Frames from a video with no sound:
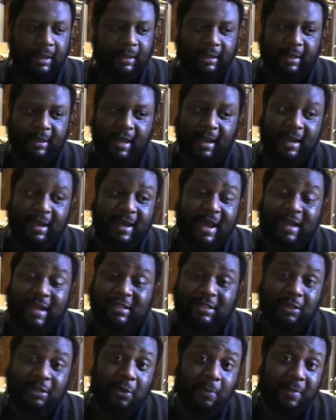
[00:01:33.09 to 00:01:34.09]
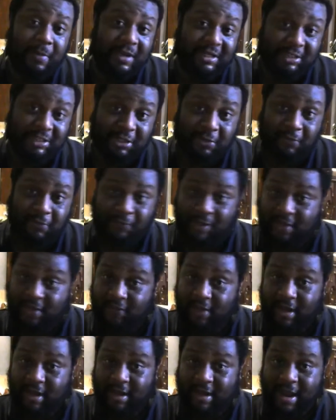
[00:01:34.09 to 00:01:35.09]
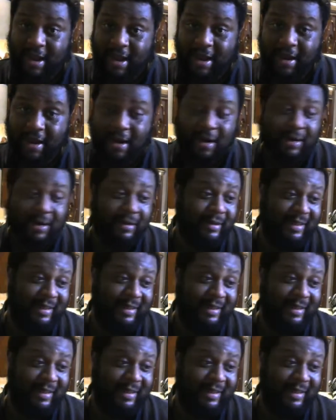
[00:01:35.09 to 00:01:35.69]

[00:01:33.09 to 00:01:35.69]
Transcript: Got a nice little bit of jungle fever in there.